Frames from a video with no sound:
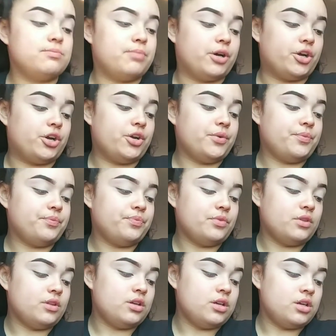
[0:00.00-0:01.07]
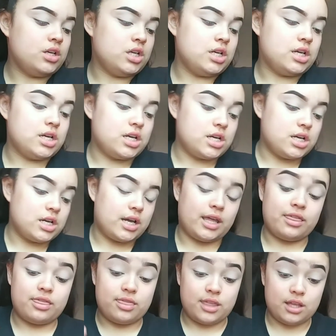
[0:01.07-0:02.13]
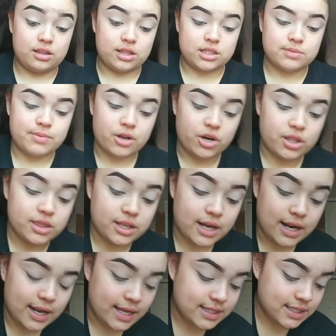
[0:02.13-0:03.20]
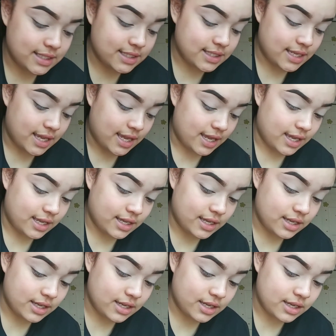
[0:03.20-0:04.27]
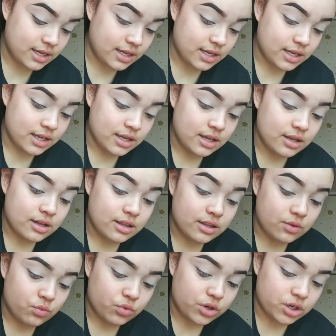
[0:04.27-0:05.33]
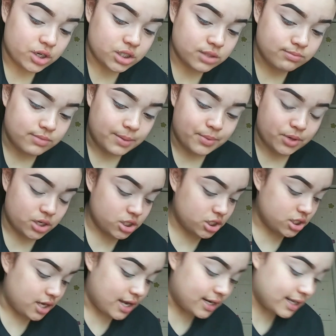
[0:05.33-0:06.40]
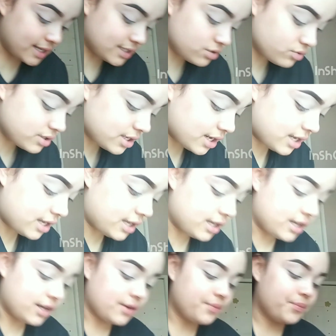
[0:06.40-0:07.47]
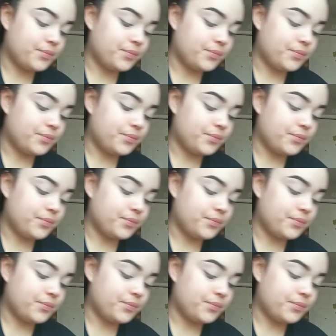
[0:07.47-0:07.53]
Butter. I think that's Butter. And then I like to take, where's my brush? I like to take